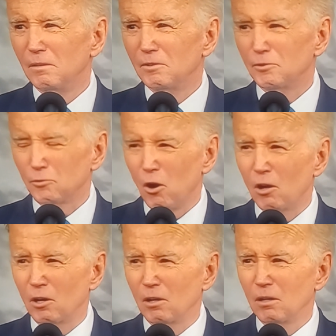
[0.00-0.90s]

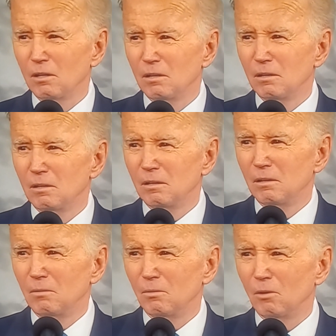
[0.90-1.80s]
stronger,
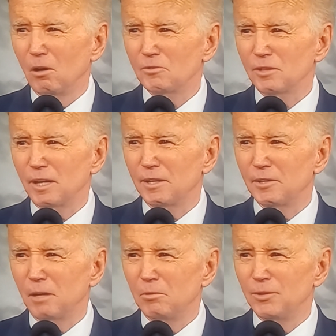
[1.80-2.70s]
we're also got to
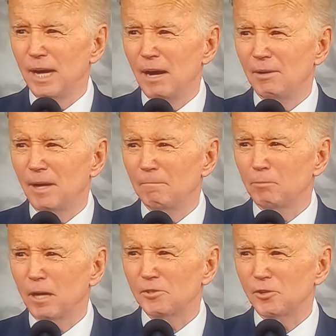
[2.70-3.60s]
double down on
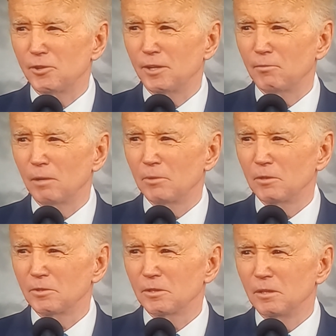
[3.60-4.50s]
prosecuting
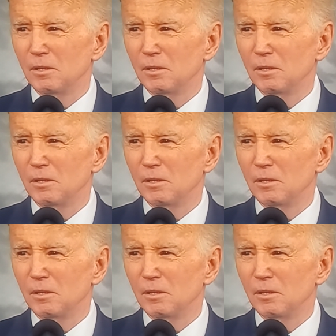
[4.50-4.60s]
criminals